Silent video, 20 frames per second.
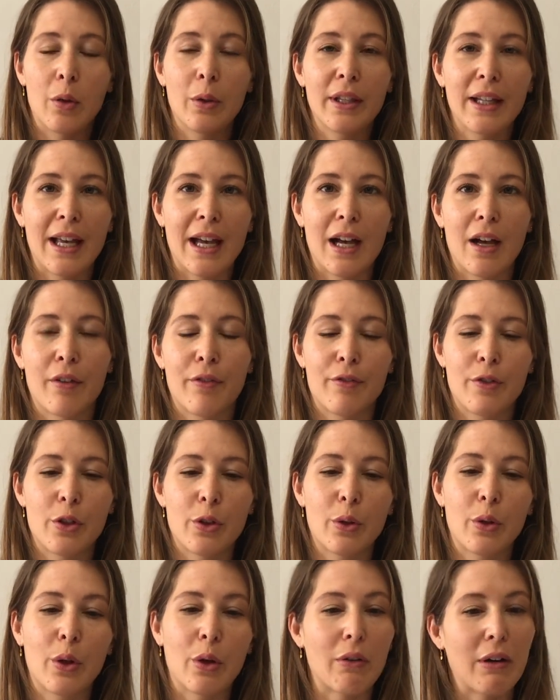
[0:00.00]
only have
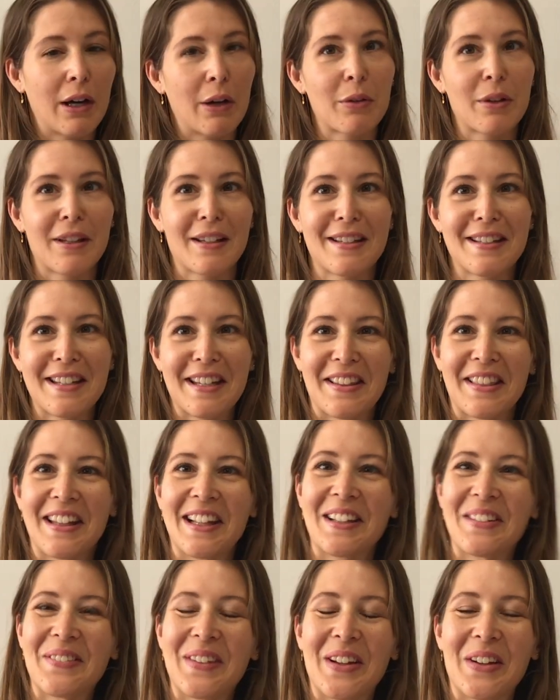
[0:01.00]
to go out and take the
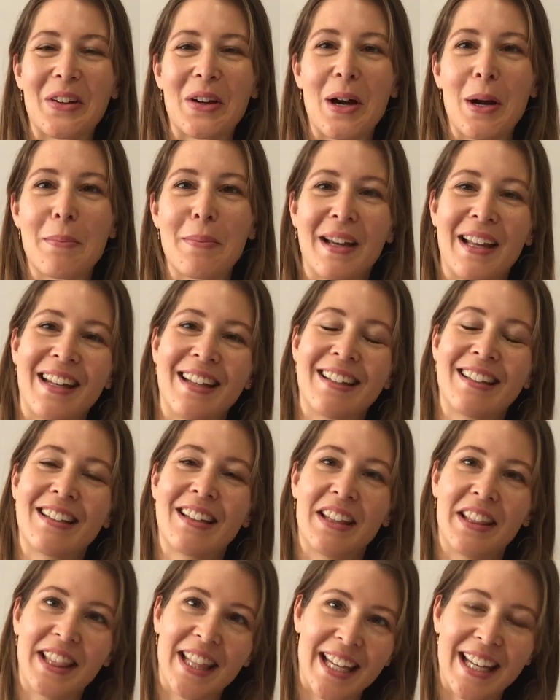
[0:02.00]
elevator up, and
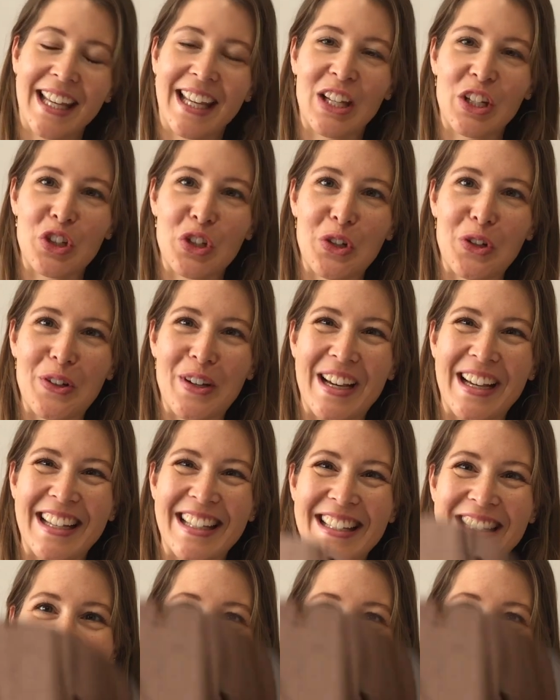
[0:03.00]
then I can show you guys.